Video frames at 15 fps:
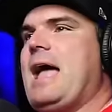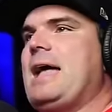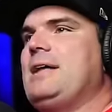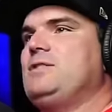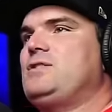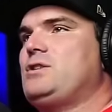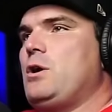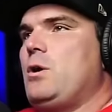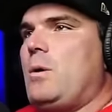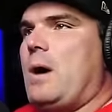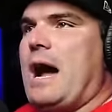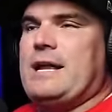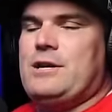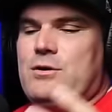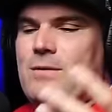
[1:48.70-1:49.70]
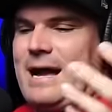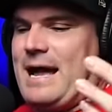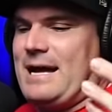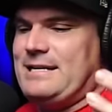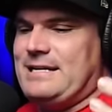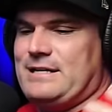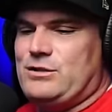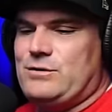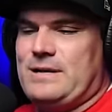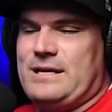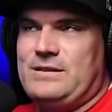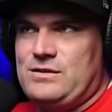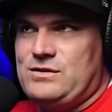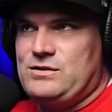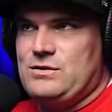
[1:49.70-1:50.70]
And so I knew I had to get you
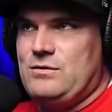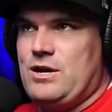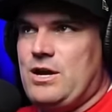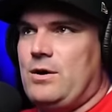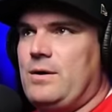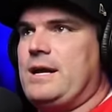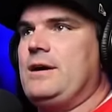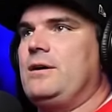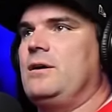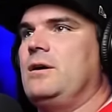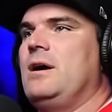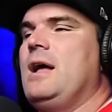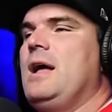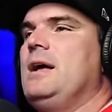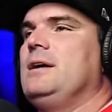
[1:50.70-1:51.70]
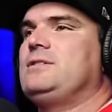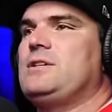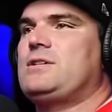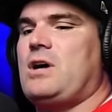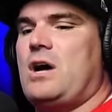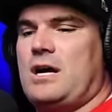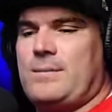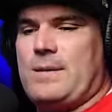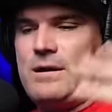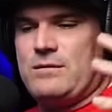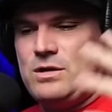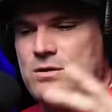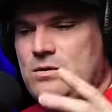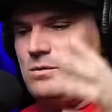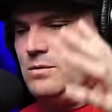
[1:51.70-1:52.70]
in the studio here to talk
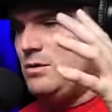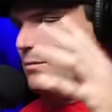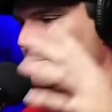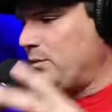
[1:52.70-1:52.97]
about you, your